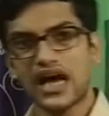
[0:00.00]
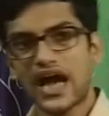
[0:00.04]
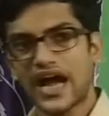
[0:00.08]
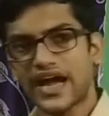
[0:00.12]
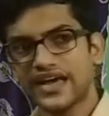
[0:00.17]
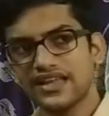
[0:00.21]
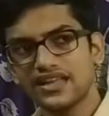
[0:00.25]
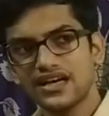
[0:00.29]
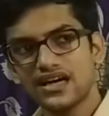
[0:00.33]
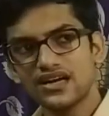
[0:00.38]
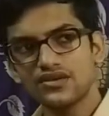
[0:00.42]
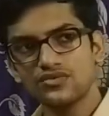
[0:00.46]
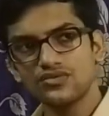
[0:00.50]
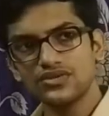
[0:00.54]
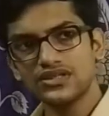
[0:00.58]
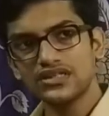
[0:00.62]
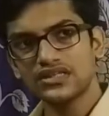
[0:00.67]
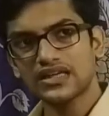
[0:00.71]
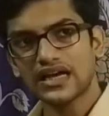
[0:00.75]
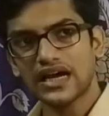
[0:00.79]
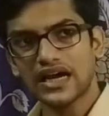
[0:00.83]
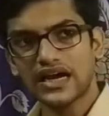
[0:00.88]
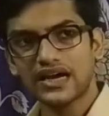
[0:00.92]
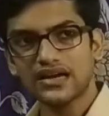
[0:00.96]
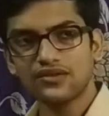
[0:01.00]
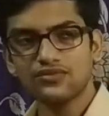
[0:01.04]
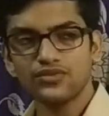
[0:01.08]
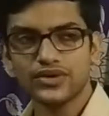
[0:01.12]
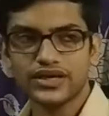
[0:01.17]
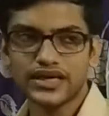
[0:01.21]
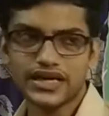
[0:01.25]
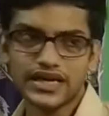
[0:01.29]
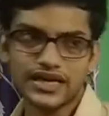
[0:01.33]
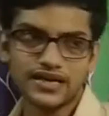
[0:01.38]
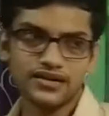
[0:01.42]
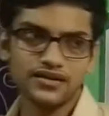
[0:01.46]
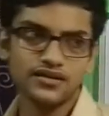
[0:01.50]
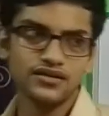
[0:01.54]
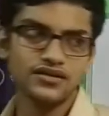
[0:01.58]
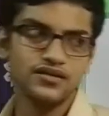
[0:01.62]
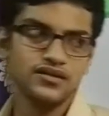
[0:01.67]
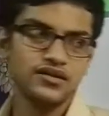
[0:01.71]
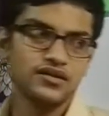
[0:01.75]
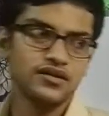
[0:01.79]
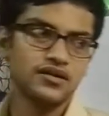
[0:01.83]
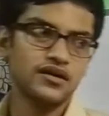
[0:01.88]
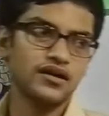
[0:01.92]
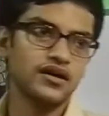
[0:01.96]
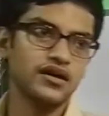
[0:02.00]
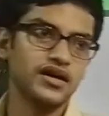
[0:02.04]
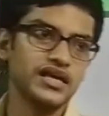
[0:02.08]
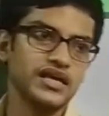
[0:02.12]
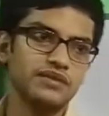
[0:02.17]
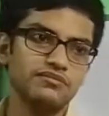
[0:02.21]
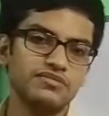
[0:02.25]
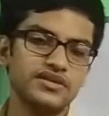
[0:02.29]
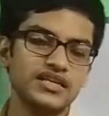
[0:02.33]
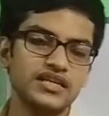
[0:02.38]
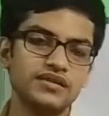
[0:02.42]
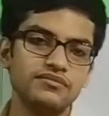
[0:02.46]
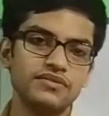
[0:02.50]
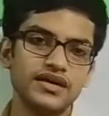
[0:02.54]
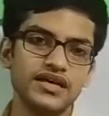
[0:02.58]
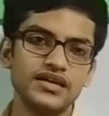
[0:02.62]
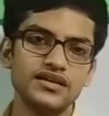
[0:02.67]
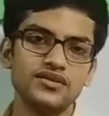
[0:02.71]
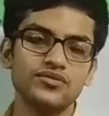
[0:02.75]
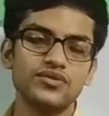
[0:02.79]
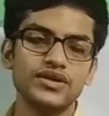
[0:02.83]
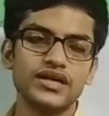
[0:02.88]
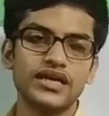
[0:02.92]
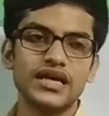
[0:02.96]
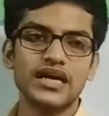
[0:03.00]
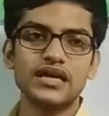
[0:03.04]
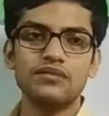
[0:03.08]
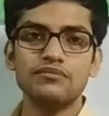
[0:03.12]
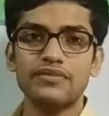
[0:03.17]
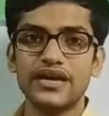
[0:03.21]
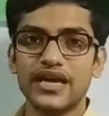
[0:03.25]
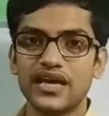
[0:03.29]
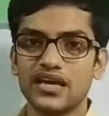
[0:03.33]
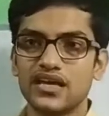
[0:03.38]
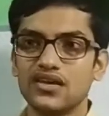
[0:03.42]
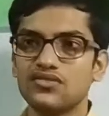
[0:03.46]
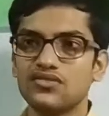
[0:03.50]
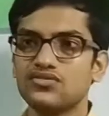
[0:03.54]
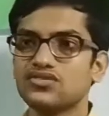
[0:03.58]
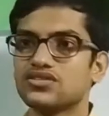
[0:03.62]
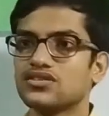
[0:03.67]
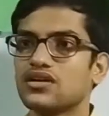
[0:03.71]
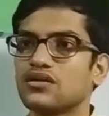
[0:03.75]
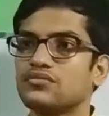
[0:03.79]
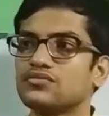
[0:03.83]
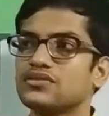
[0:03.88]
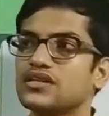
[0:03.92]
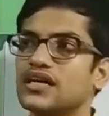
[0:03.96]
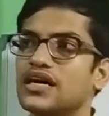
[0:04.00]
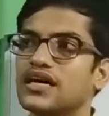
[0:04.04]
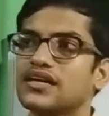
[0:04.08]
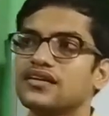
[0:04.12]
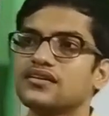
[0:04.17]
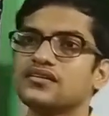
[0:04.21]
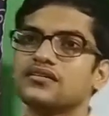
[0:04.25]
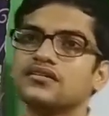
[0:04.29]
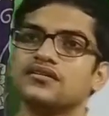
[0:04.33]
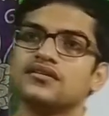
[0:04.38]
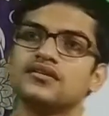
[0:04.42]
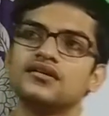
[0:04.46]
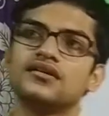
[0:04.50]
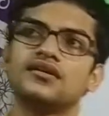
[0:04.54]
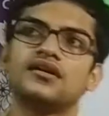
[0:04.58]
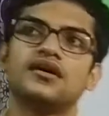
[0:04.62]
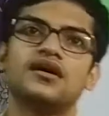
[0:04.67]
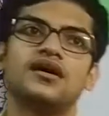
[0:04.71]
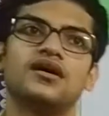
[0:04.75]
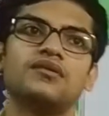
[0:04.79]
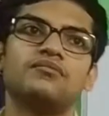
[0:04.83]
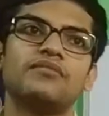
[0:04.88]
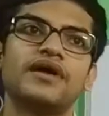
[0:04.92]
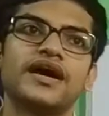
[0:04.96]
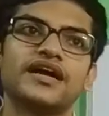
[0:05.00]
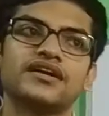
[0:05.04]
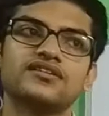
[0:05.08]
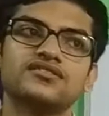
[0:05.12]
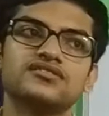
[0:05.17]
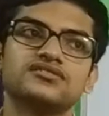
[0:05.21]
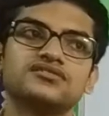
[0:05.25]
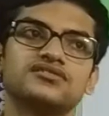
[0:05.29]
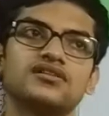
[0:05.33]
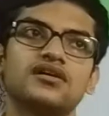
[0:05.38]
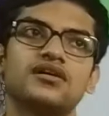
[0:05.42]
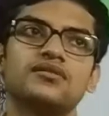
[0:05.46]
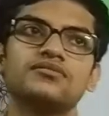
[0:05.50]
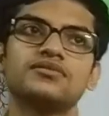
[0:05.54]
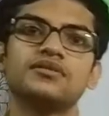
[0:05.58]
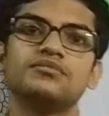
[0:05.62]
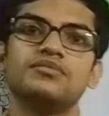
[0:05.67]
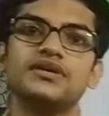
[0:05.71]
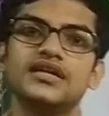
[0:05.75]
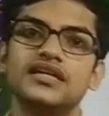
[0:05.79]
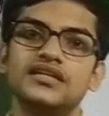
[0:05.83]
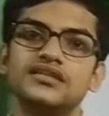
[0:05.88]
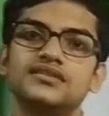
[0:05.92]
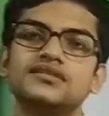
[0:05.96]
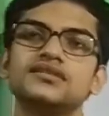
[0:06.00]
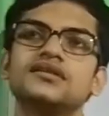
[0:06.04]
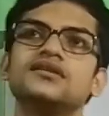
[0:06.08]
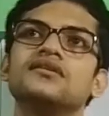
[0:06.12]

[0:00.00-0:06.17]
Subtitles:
Either we can implement, we can make use of that Microsoft built